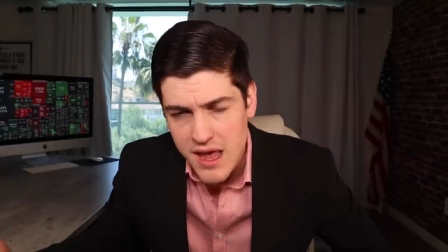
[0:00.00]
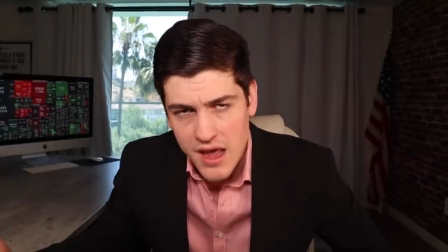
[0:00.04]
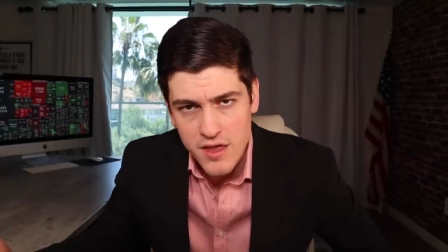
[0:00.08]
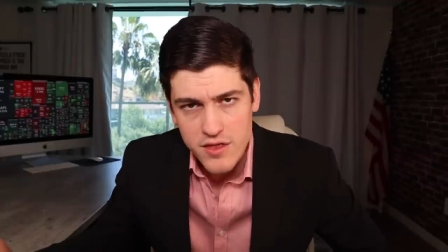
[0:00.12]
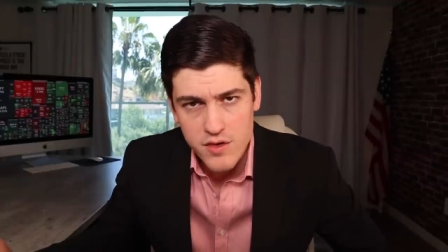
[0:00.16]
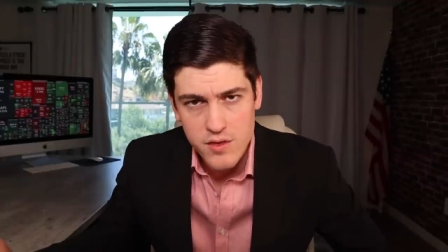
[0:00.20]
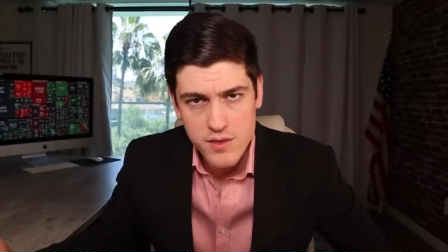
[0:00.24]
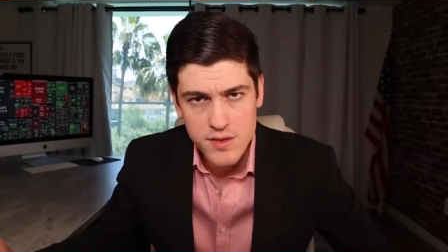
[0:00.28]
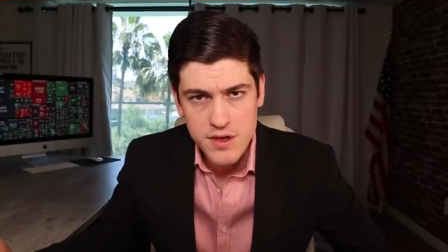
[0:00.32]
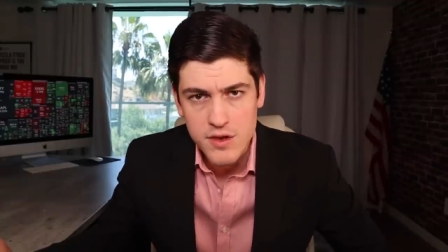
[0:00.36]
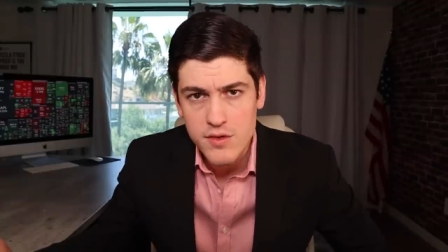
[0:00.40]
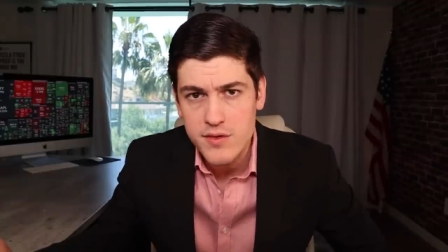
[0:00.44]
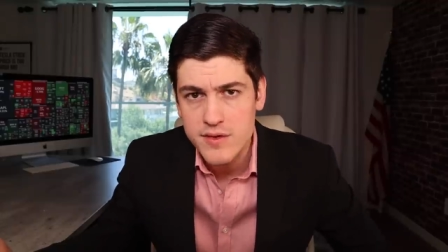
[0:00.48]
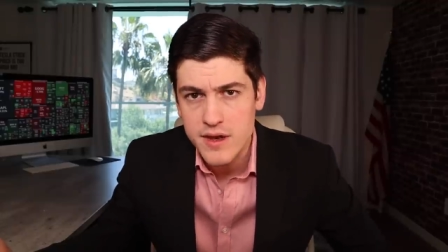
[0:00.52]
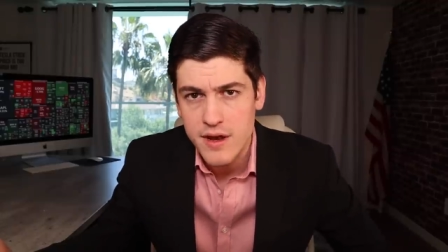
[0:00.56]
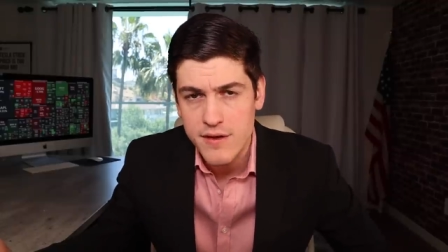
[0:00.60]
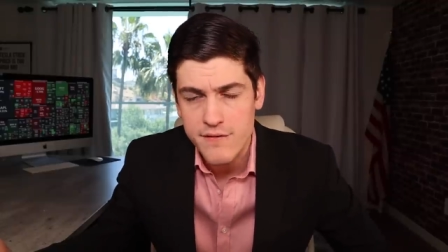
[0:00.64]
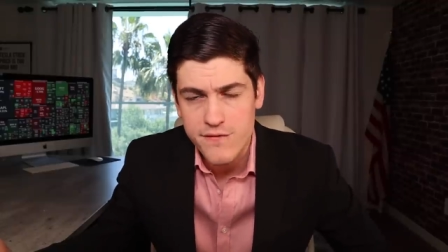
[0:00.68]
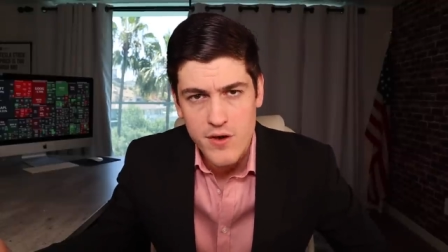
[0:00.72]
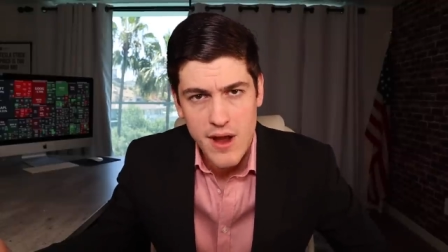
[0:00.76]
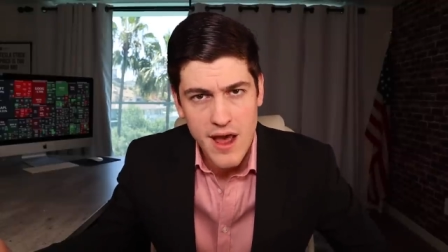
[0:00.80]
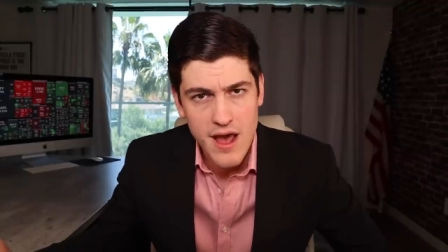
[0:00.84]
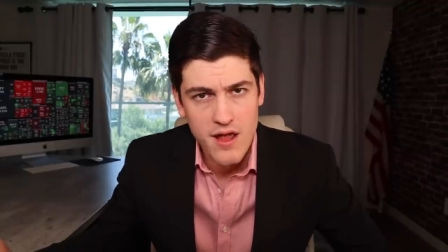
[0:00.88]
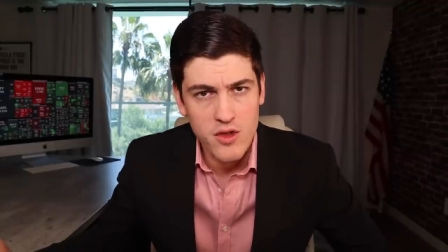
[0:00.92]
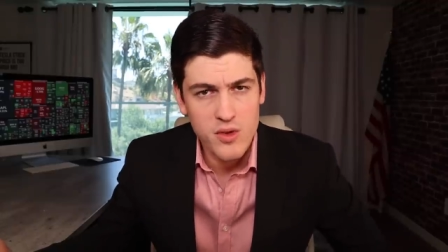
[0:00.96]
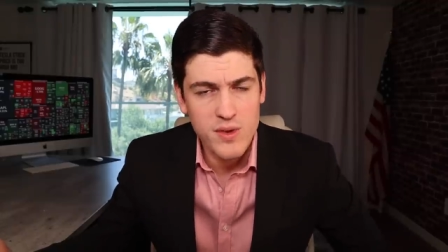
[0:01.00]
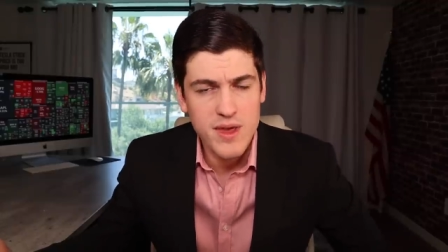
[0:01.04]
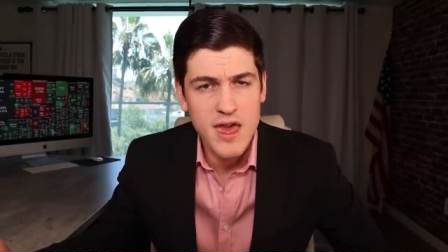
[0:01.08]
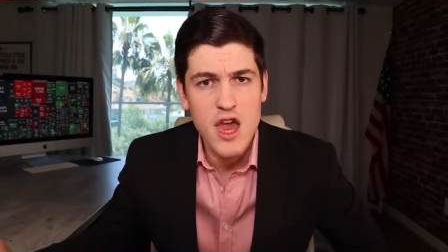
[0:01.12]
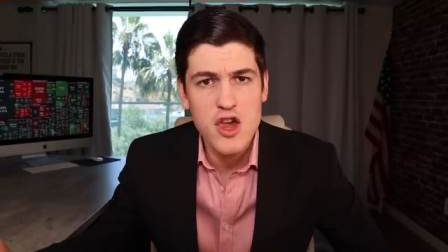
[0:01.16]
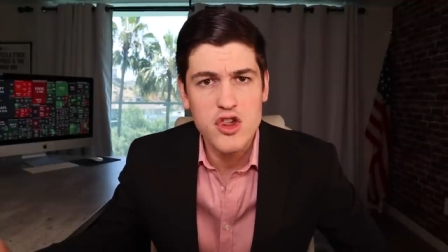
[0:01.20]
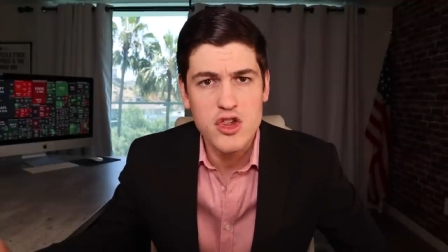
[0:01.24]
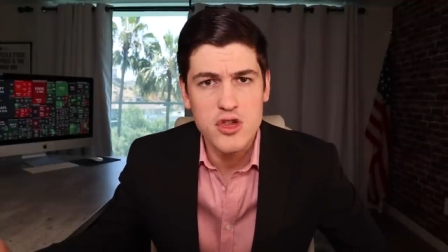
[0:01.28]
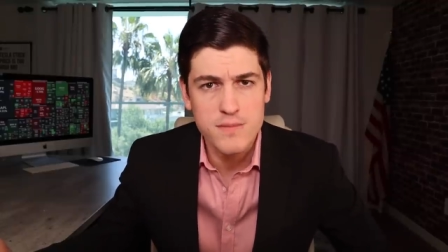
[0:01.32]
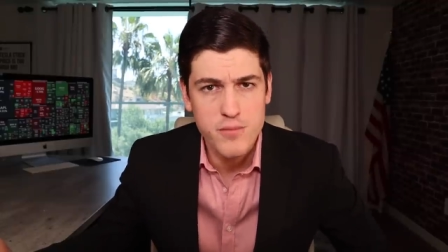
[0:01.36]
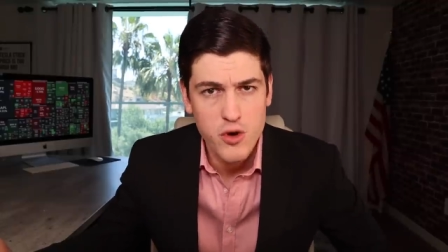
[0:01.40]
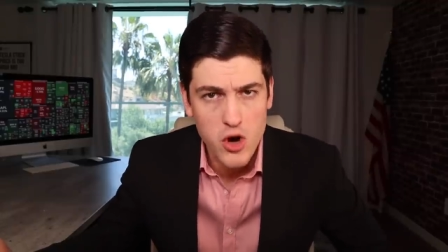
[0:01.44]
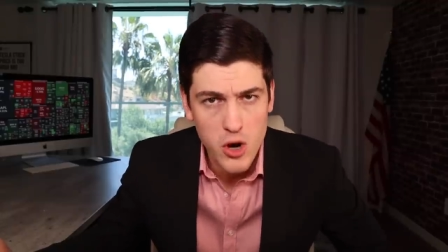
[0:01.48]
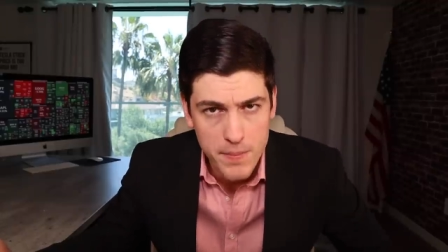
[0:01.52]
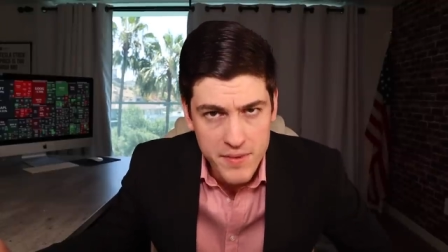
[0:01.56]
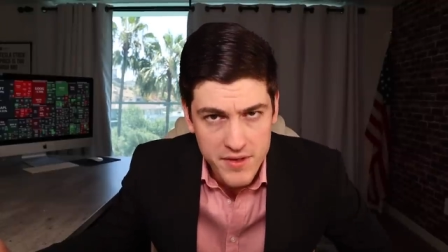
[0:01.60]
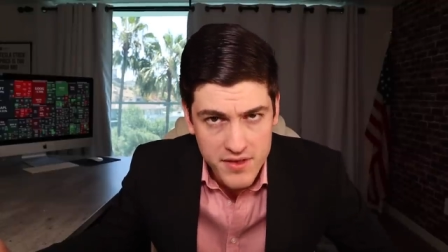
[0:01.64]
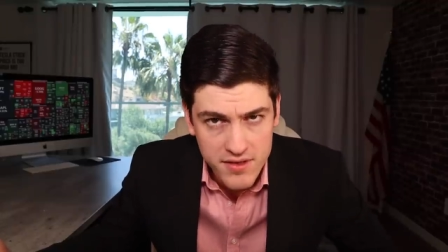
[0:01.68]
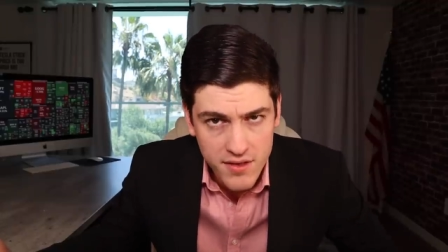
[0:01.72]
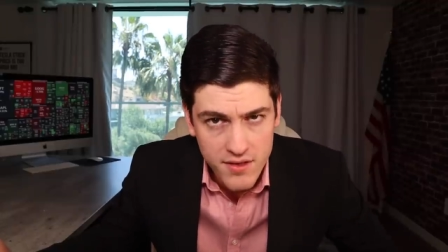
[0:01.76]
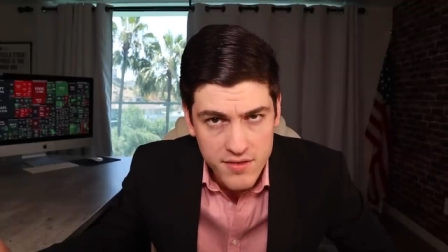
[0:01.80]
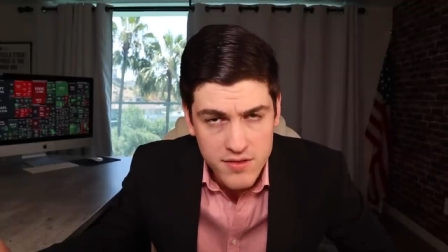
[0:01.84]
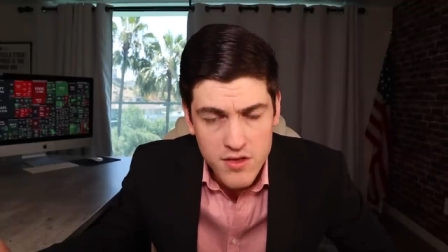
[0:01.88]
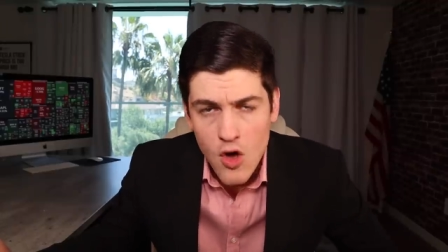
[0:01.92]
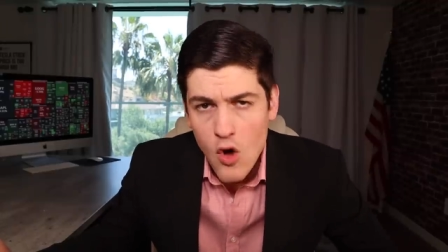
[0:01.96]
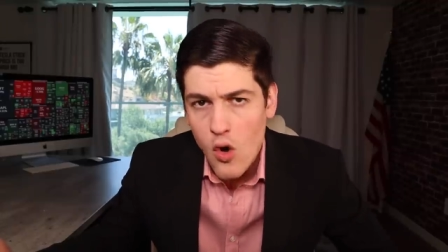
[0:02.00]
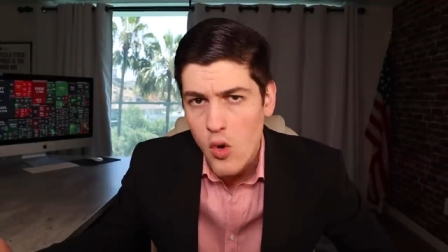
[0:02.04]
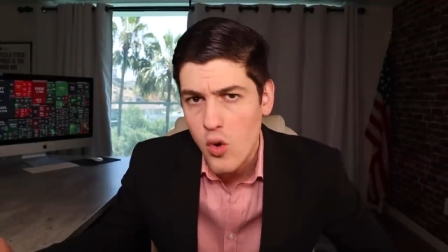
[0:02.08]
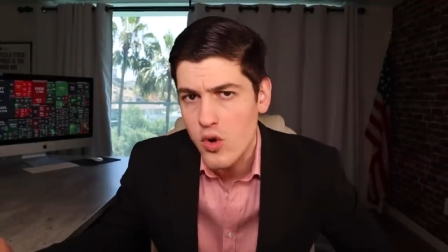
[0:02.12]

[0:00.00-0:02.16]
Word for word: and they're using it for allocation purposes,